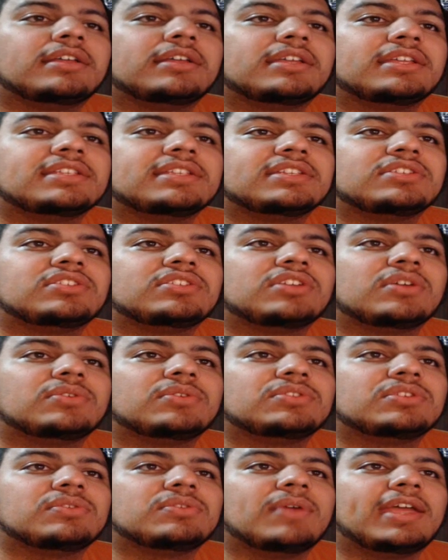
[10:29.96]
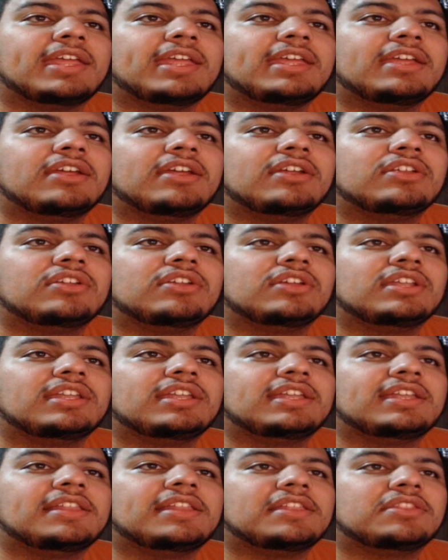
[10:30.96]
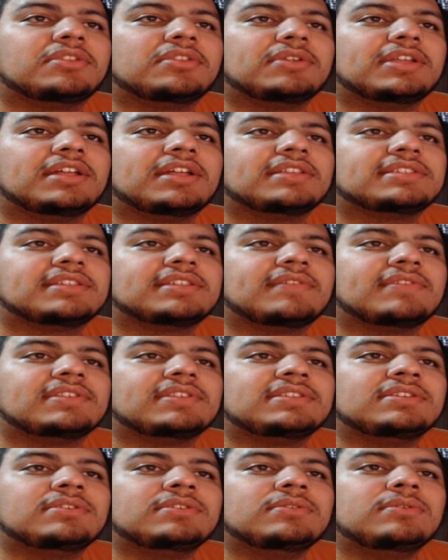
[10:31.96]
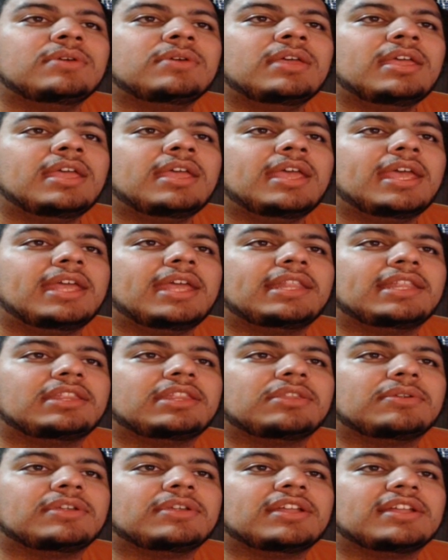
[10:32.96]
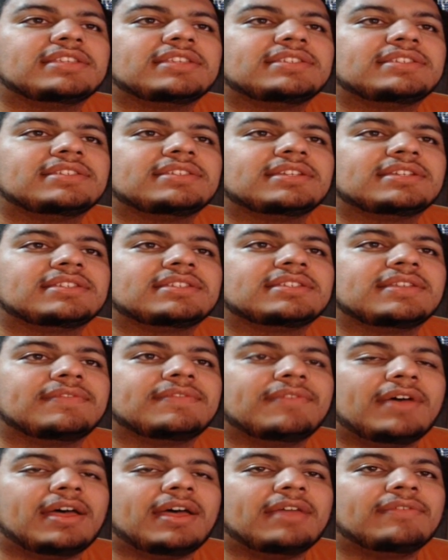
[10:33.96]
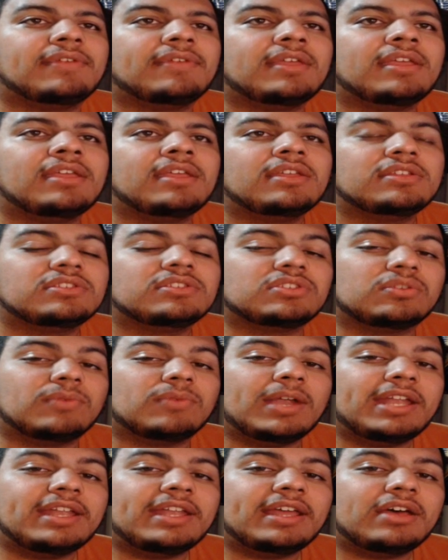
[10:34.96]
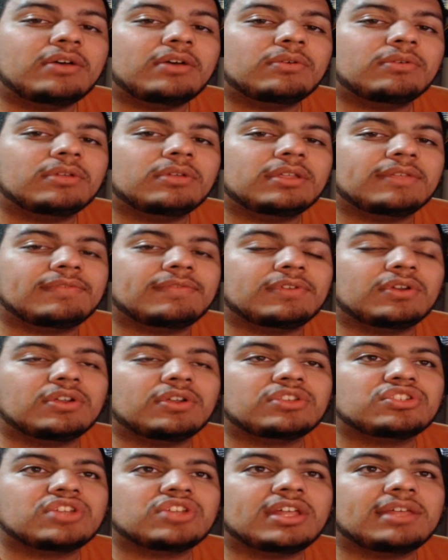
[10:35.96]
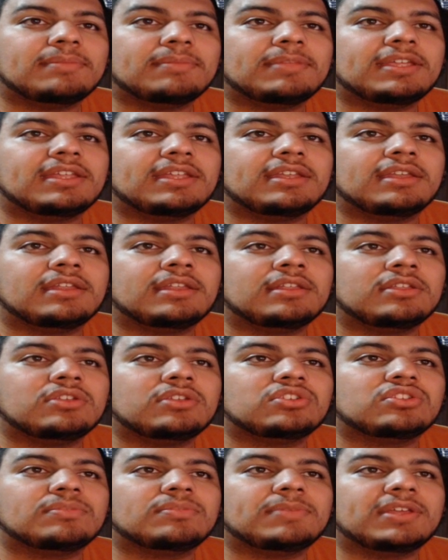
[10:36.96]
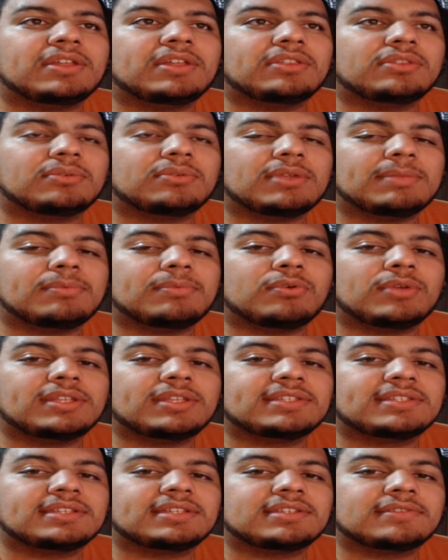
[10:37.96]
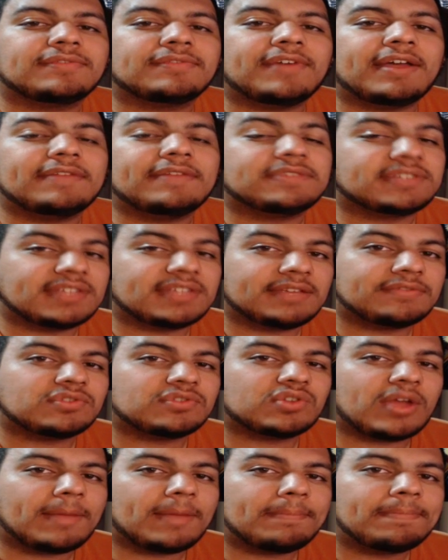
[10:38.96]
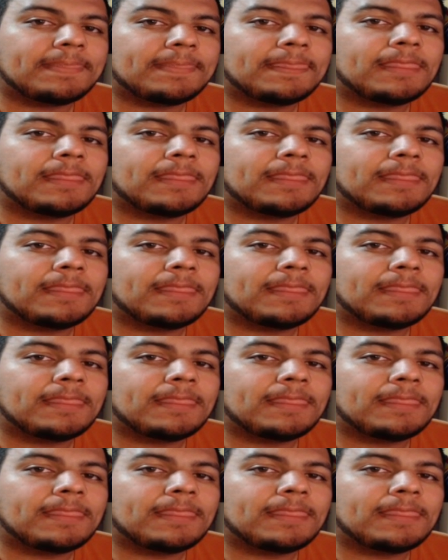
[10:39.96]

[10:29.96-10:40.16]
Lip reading: because it shows you right here you're going to need the 3.72 and the 3.65. So right now, if you're on Jelly Bean, you should be on 3.65 Safestrap